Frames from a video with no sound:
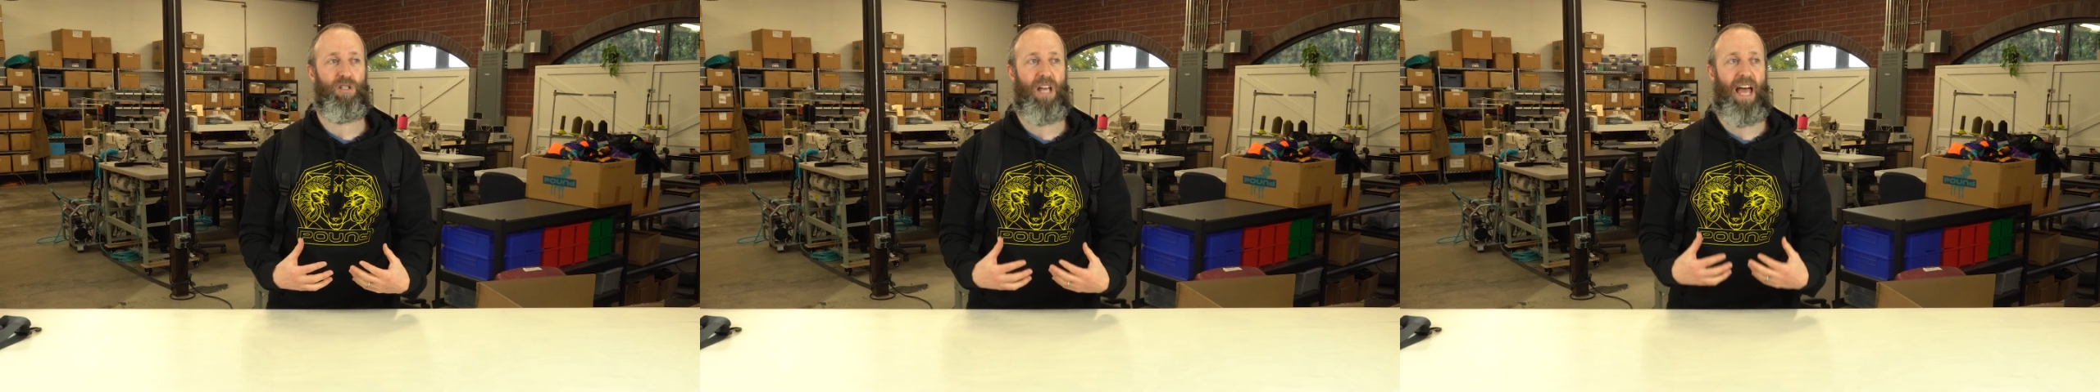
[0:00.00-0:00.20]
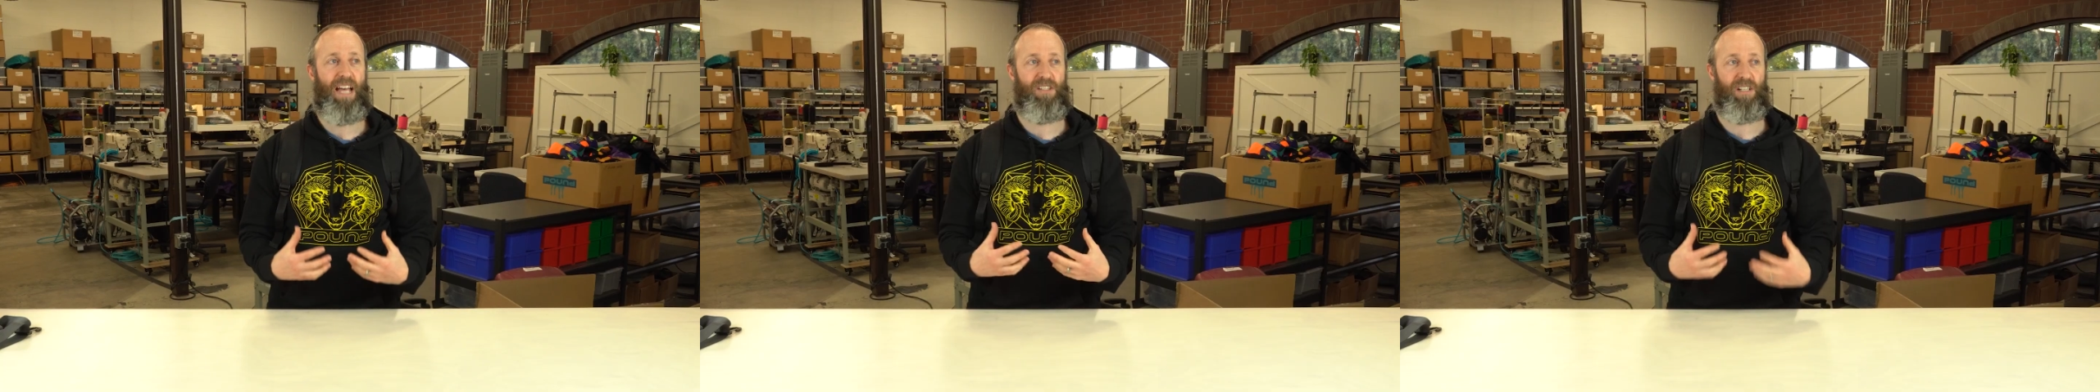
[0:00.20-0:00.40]

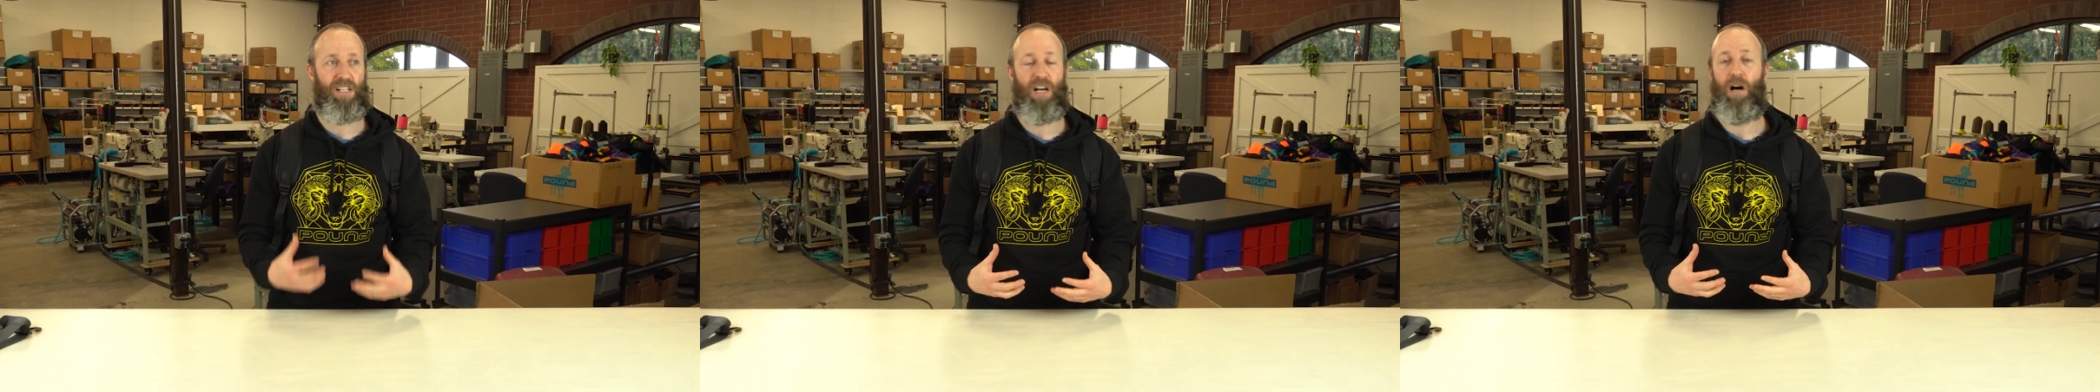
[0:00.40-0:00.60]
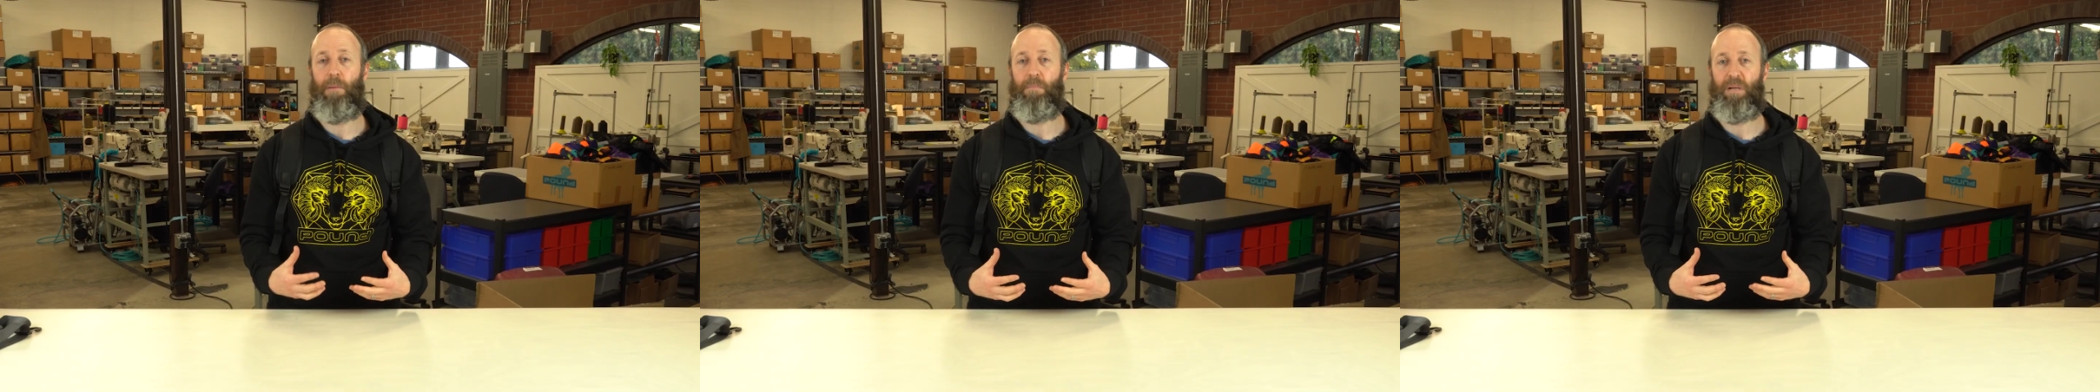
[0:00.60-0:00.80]
as a
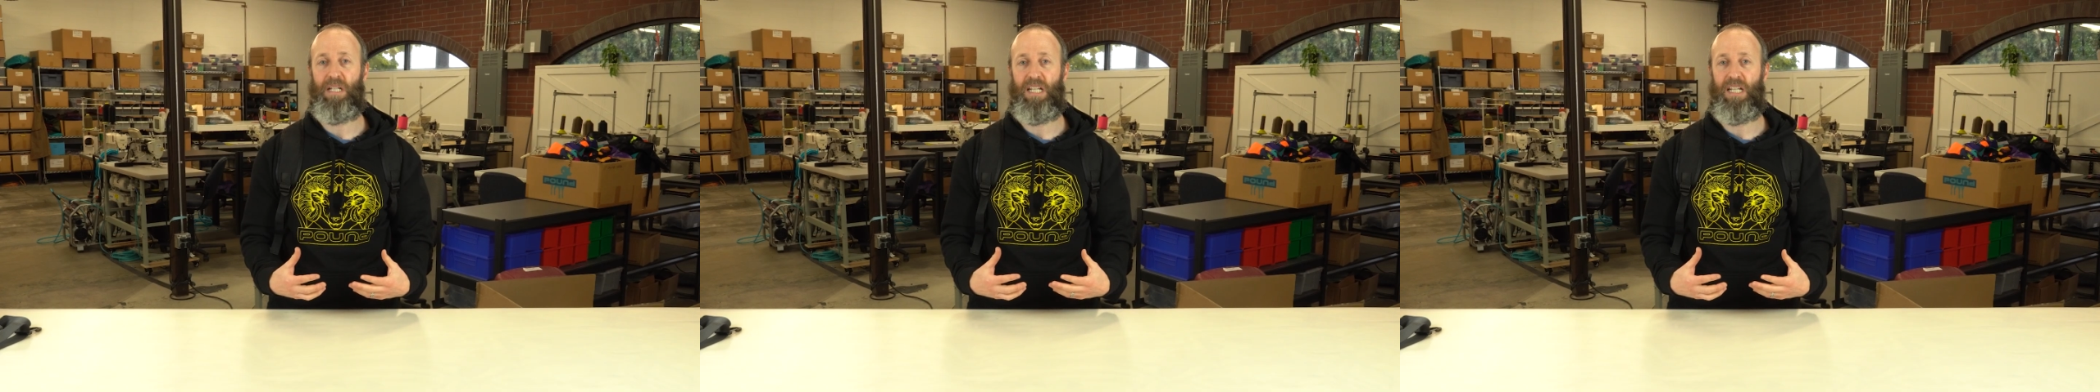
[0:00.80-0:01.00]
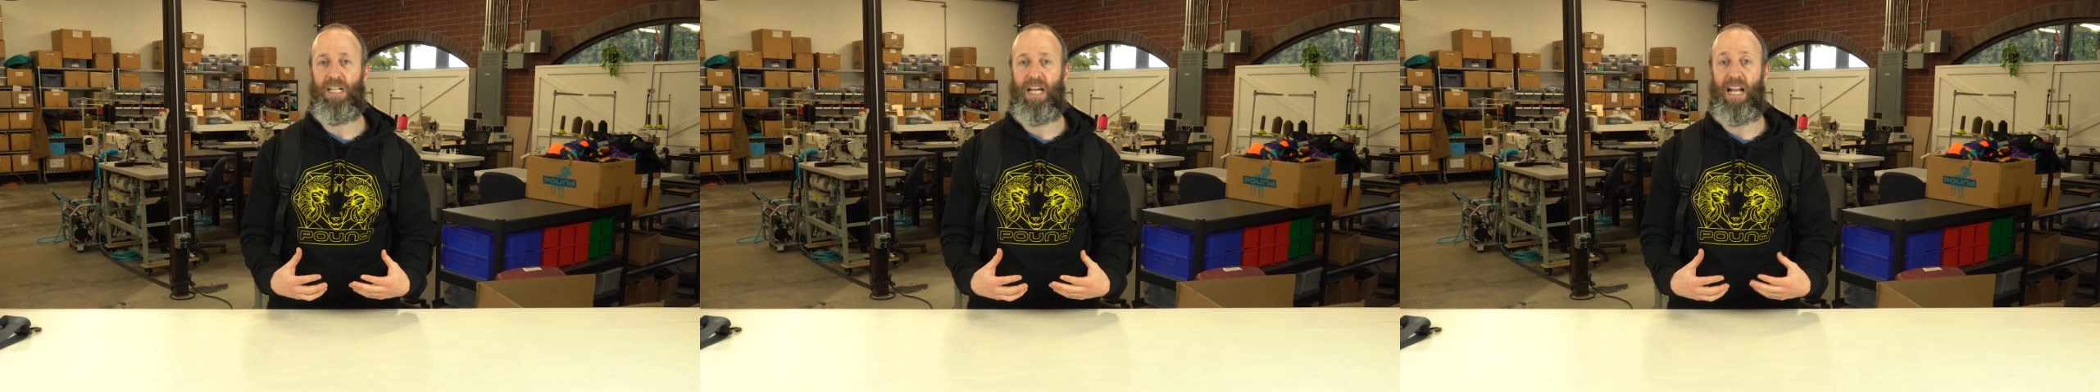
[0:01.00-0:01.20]

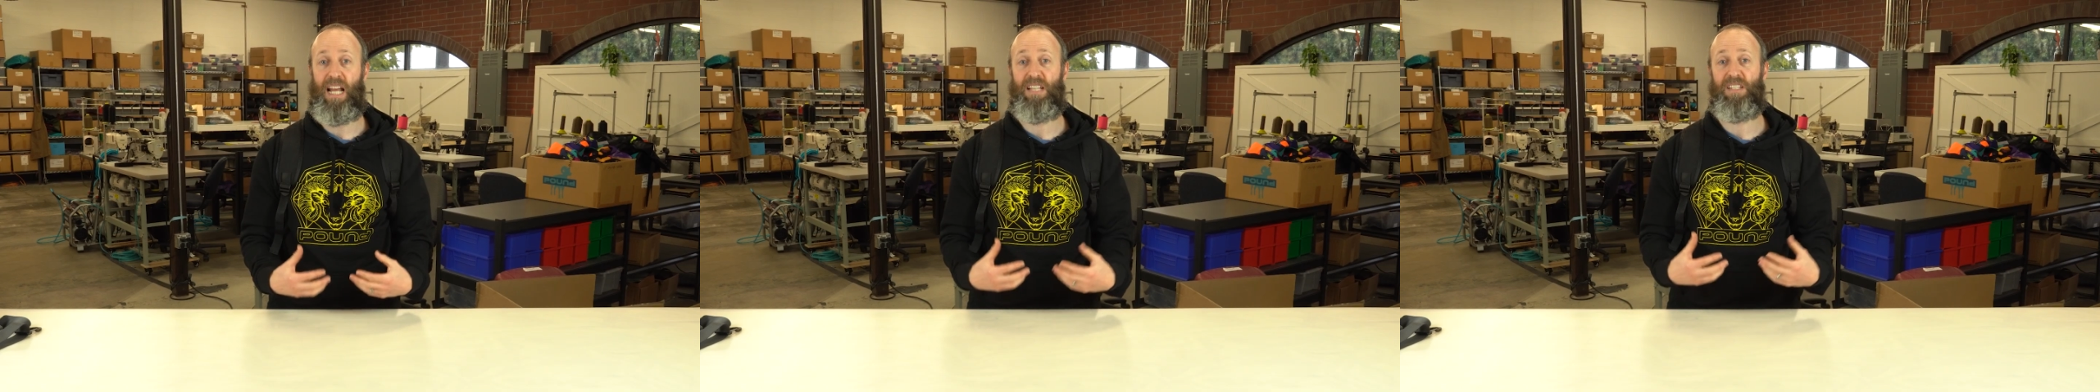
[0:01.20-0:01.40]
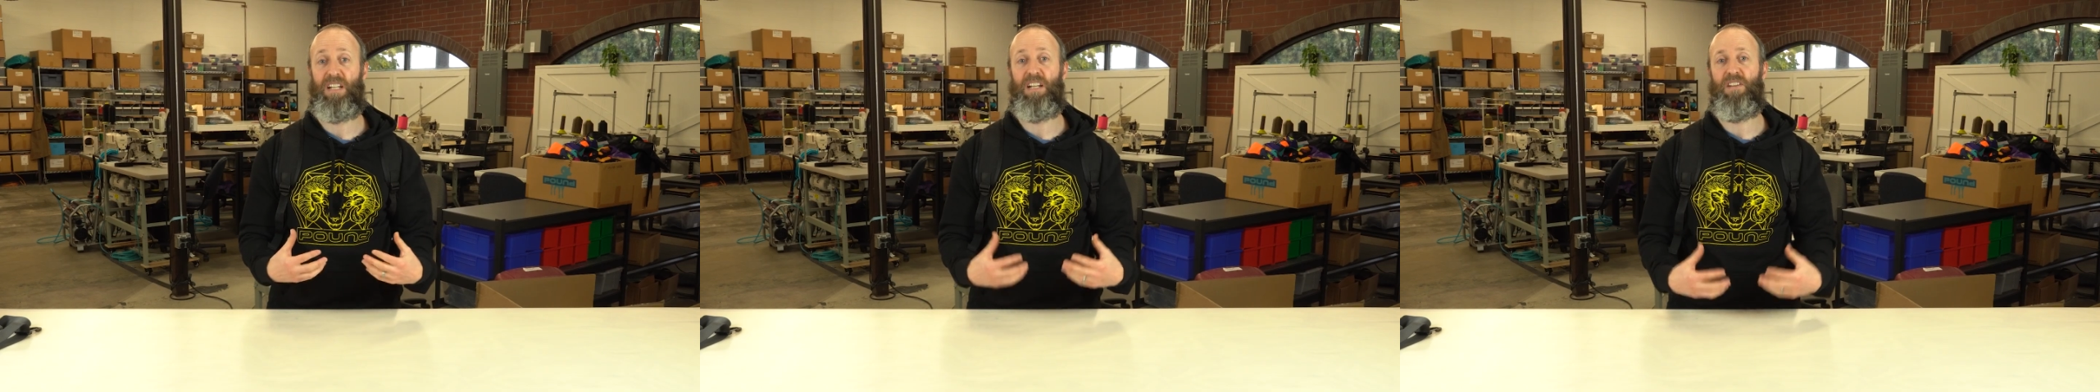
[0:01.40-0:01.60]
company and
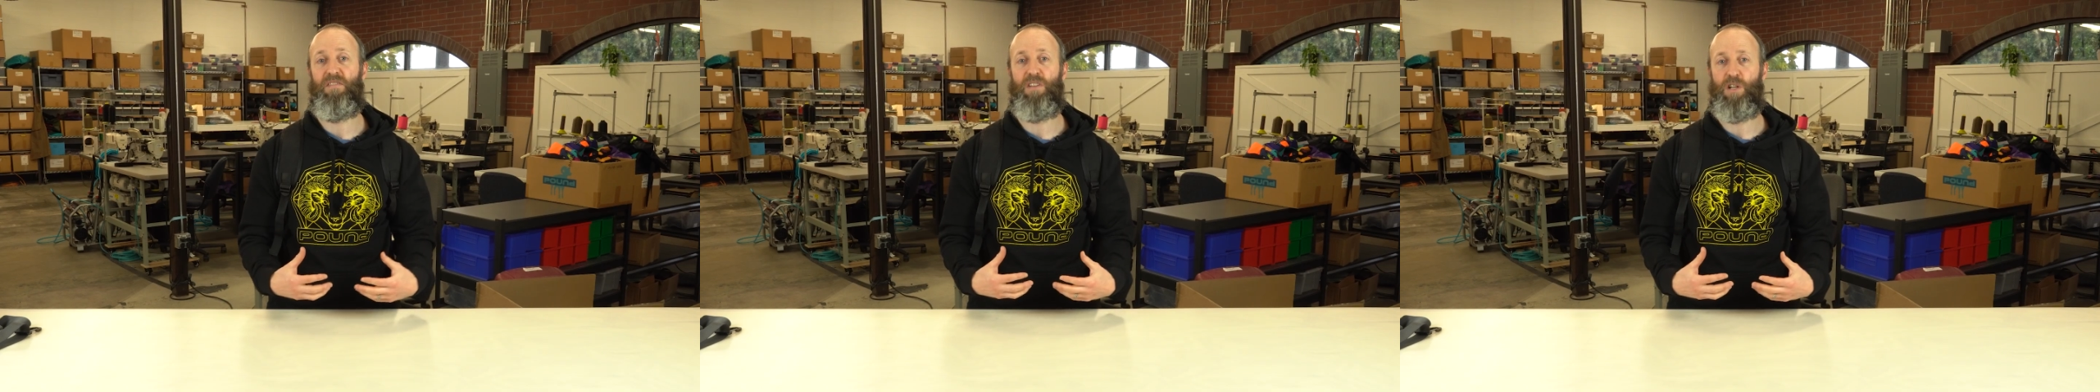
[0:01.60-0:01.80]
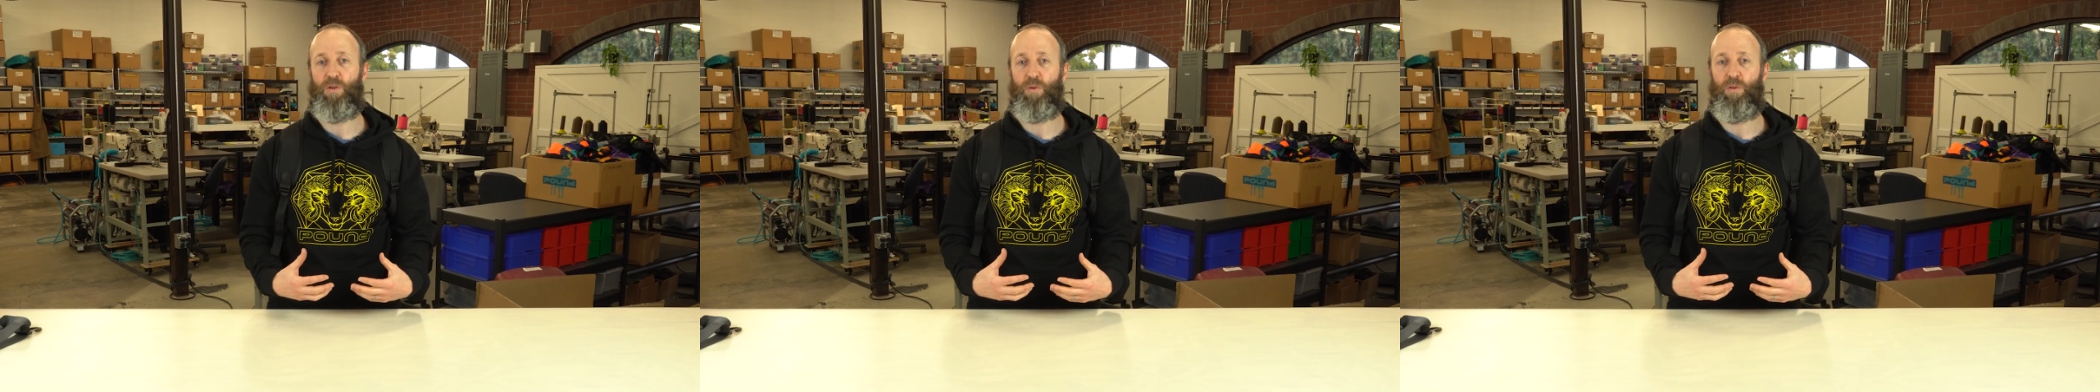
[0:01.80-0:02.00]
as an
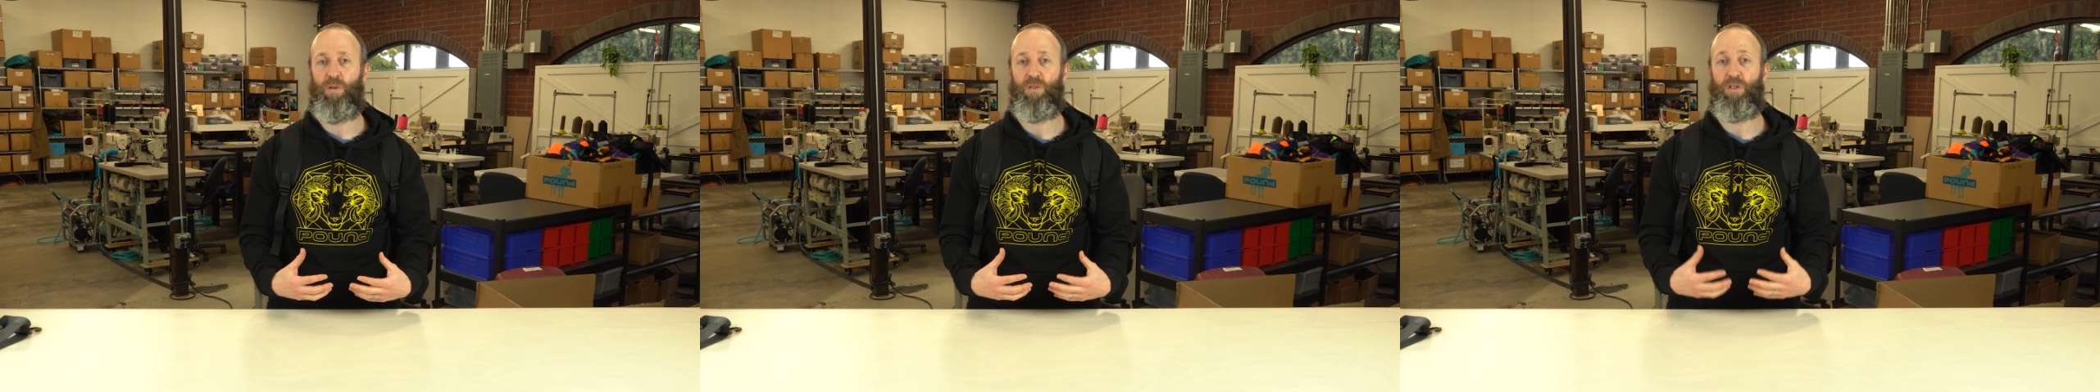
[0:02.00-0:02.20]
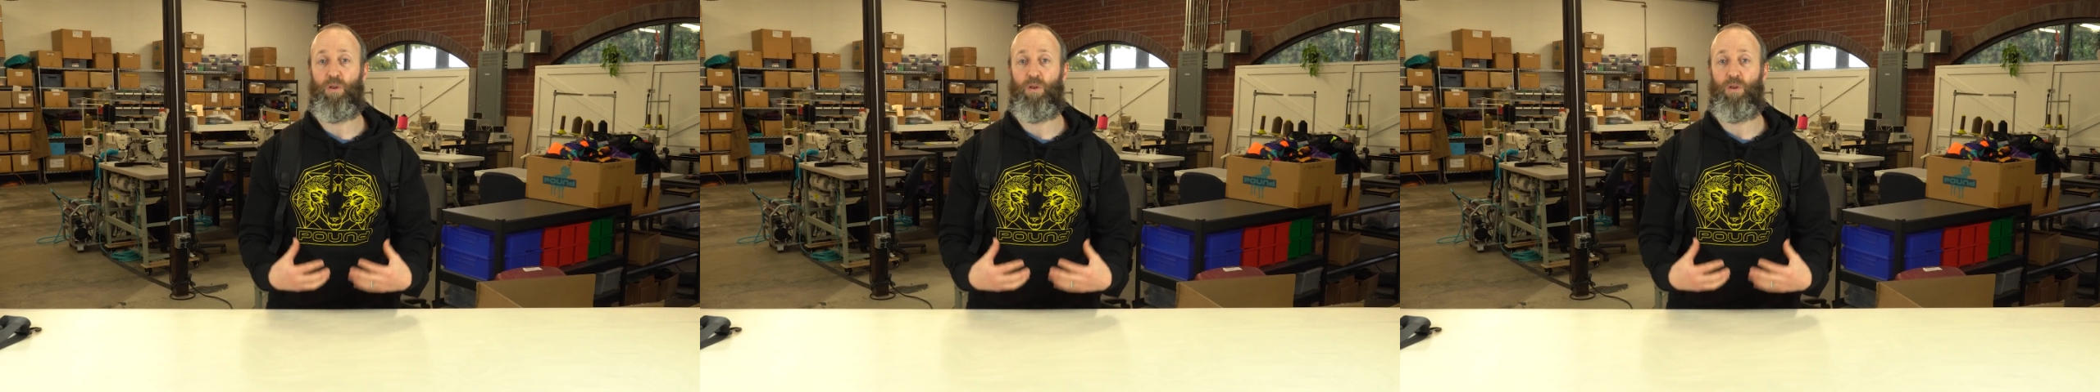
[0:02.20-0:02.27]
individual